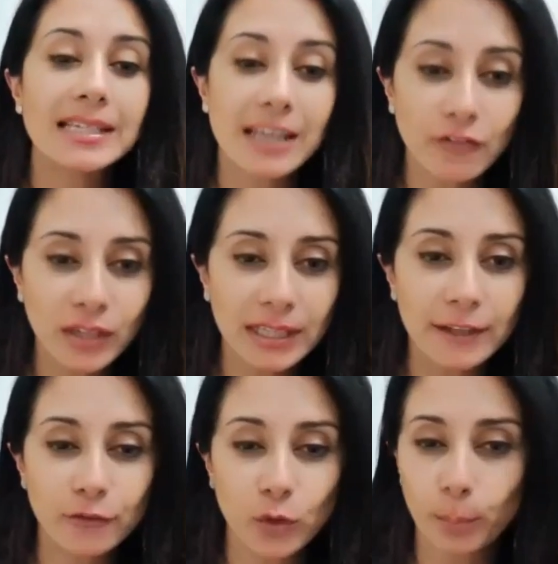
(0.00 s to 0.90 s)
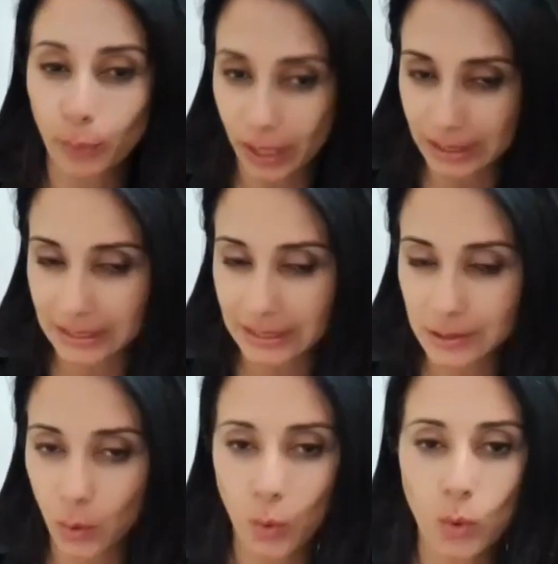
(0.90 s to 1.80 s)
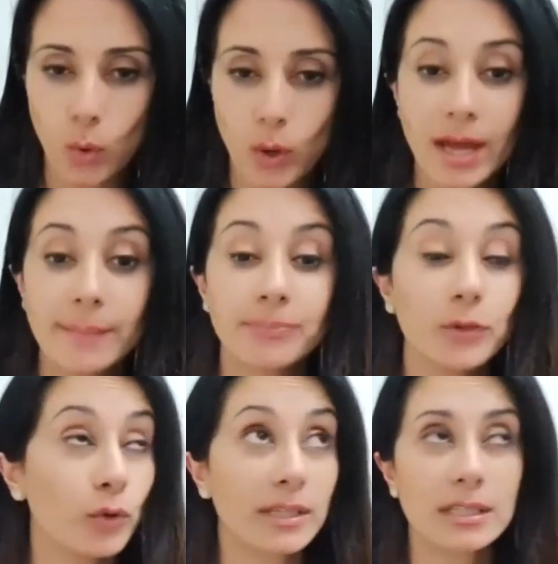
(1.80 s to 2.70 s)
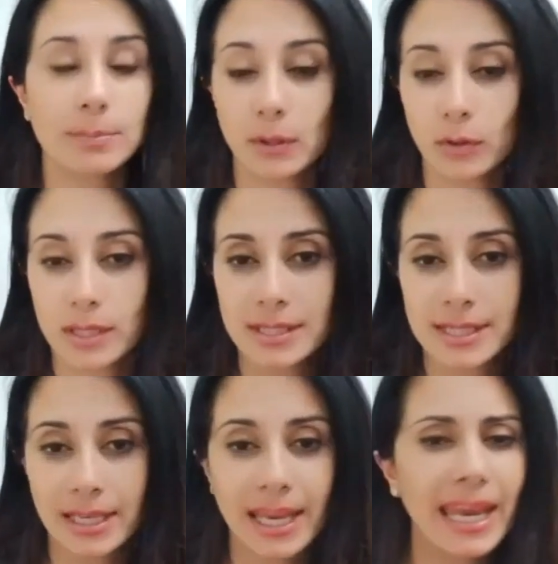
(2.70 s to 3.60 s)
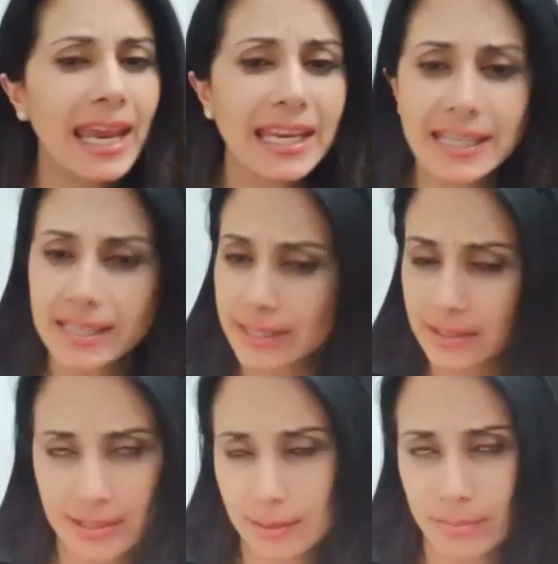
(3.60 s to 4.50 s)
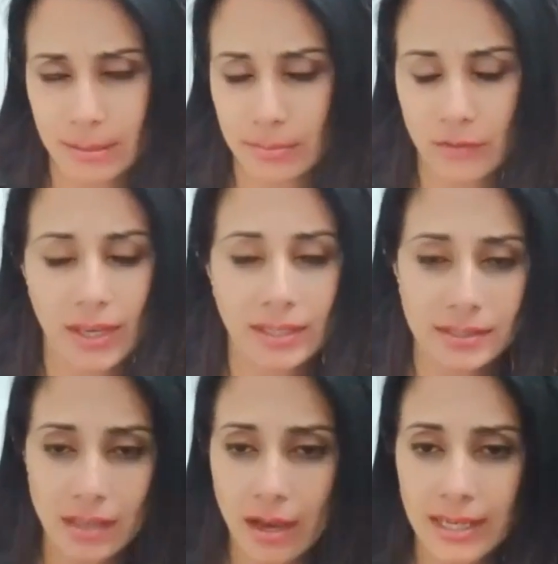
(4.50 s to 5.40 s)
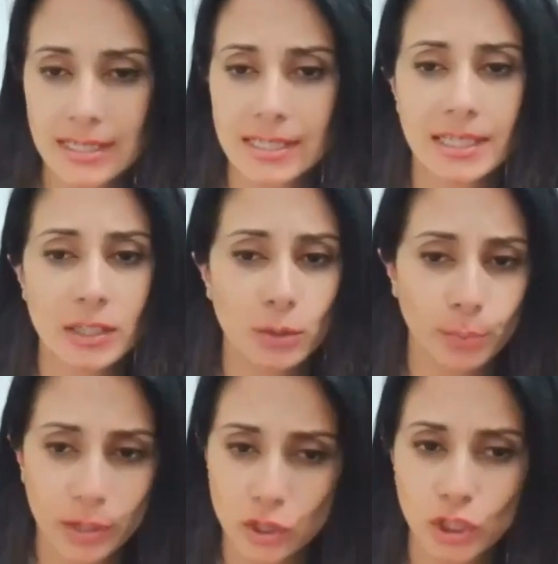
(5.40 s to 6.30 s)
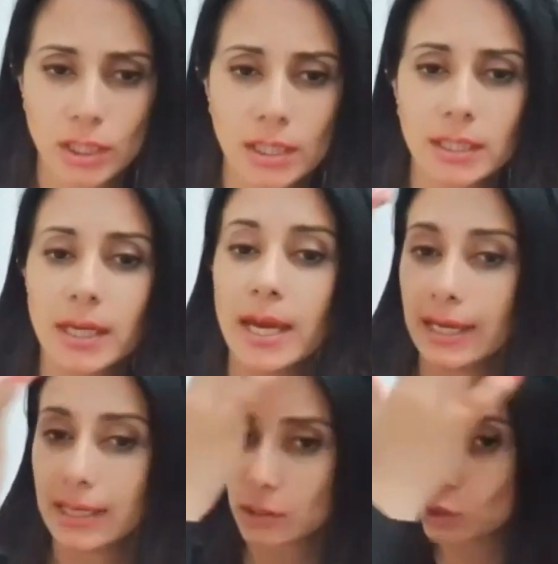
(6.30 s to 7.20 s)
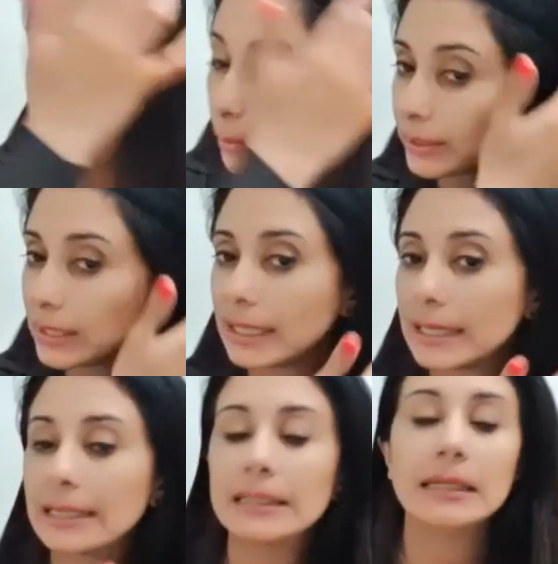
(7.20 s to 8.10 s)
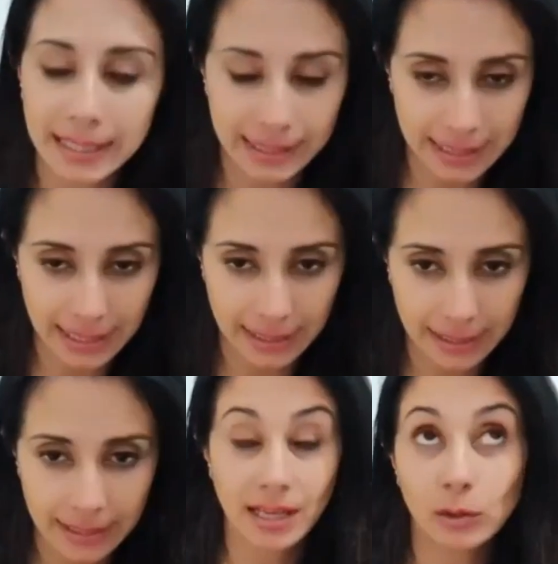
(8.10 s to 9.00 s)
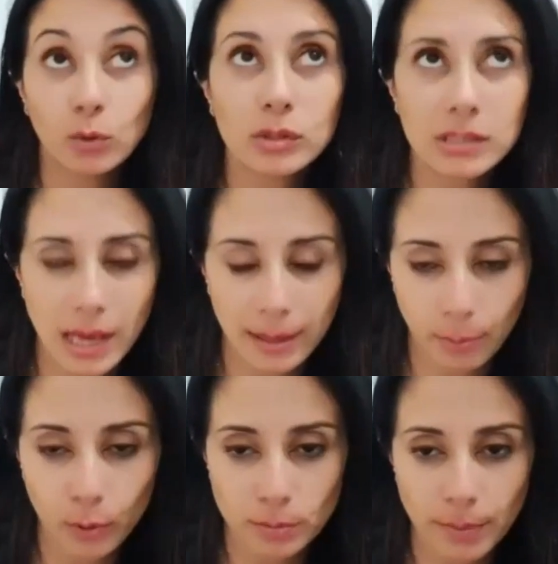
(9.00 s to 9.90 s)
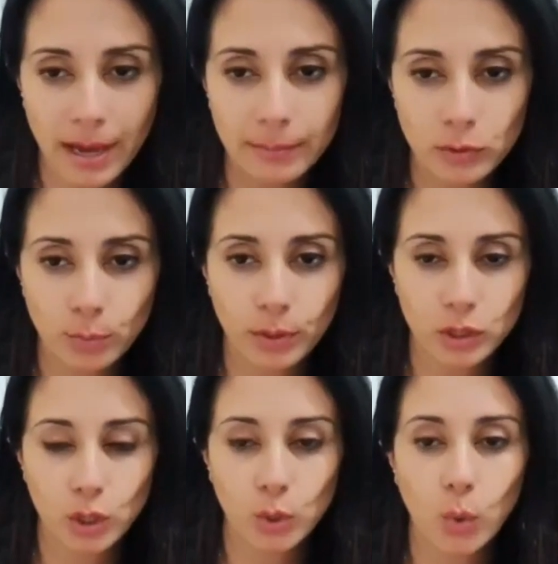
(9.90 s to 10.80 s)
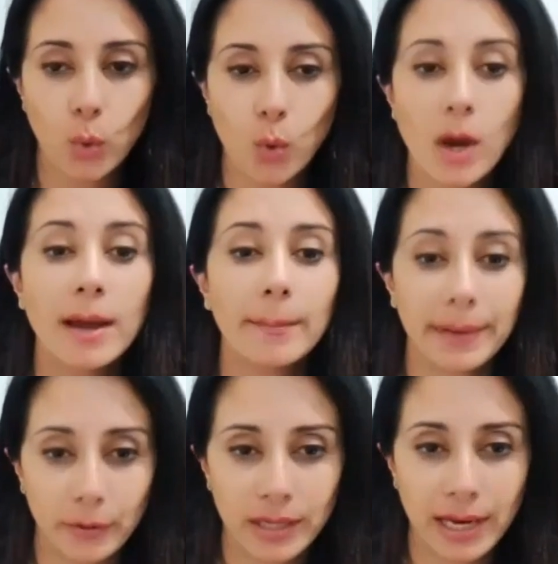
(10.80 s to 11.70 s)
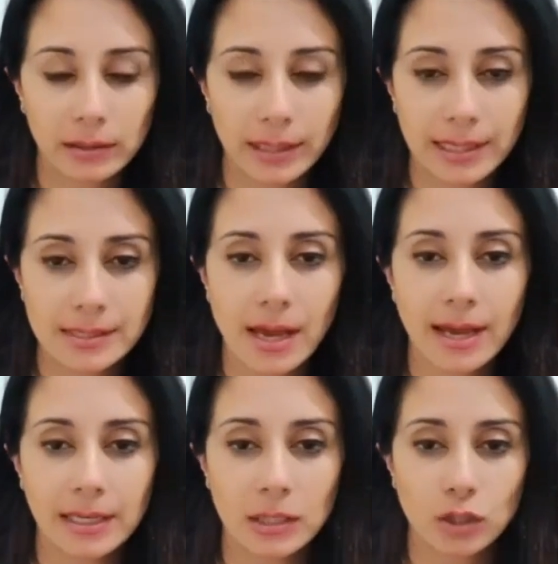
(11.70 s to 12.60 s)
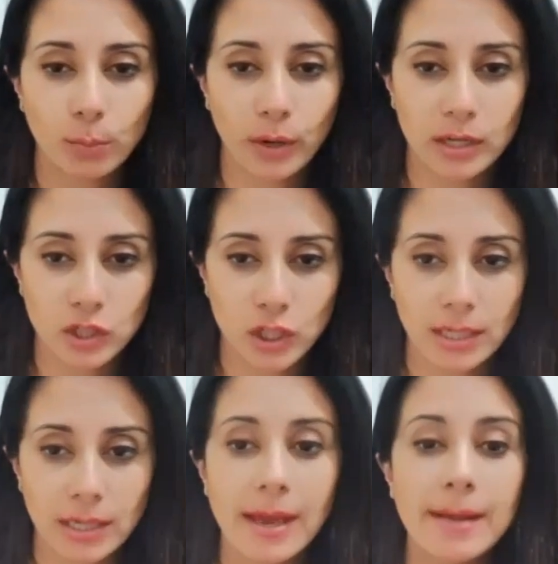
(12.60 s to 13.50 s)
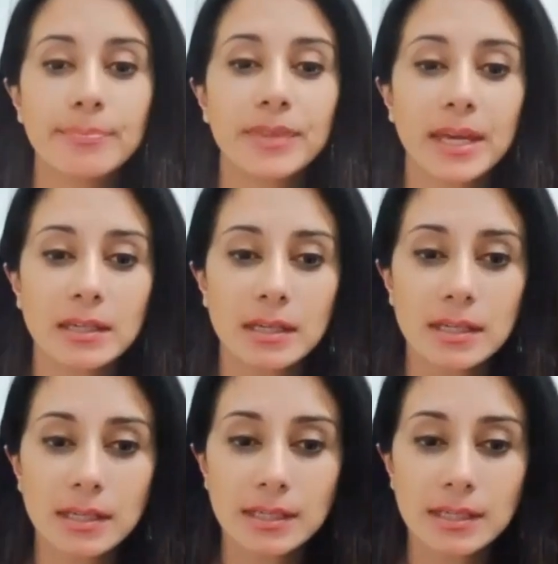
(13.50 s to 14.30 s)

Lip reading: definitely, if you're pregnant or you're experiencing any symptoms of anxiety, depression, insomnia, anything that looks like postpartum depression or perinatal anxiety and depression, then